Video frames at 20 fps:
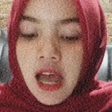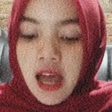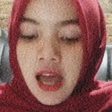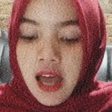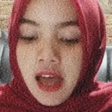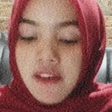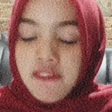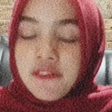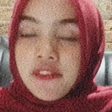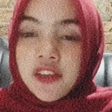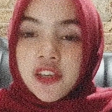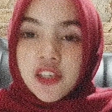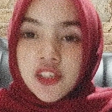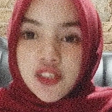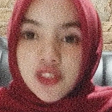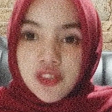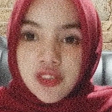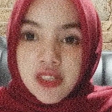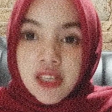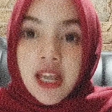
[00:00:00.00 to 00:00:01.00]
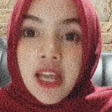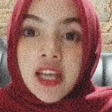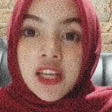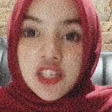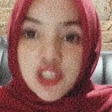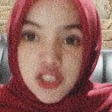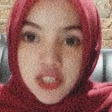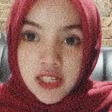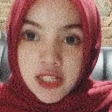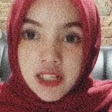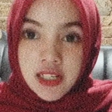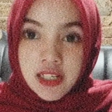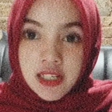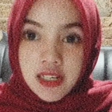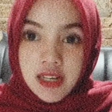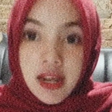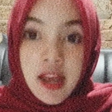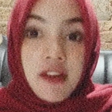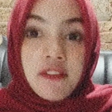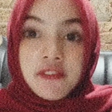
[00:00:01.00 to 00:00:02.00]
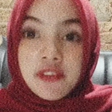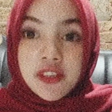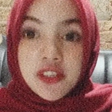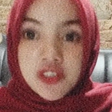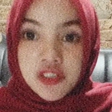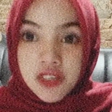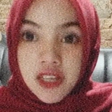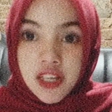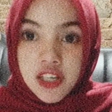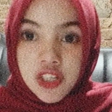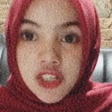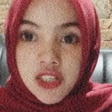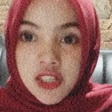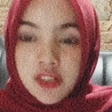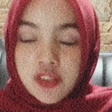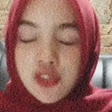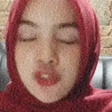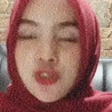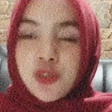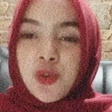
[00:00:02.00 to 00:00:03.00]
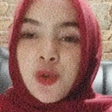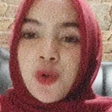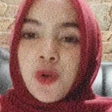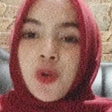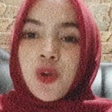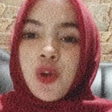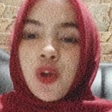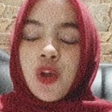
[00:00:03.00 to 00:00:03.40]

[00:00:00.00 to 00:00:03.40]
affixation. So